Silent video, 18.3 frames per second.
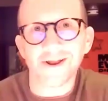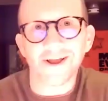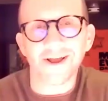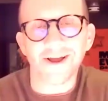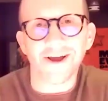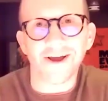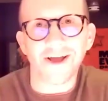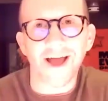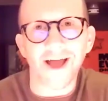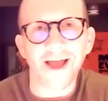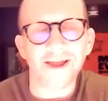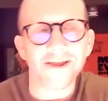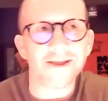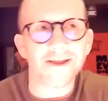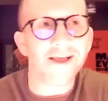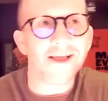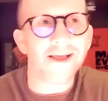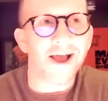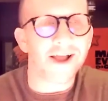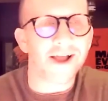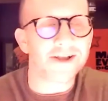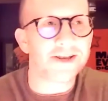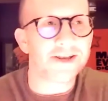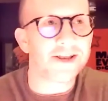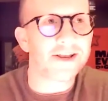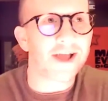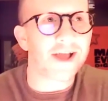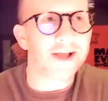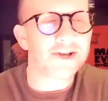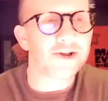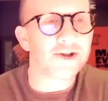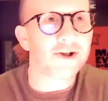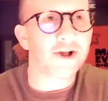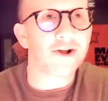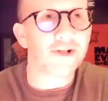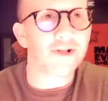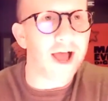I took
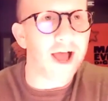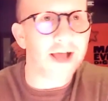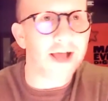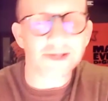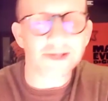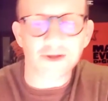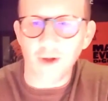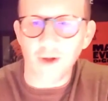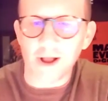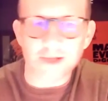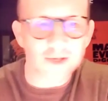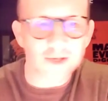a class in grad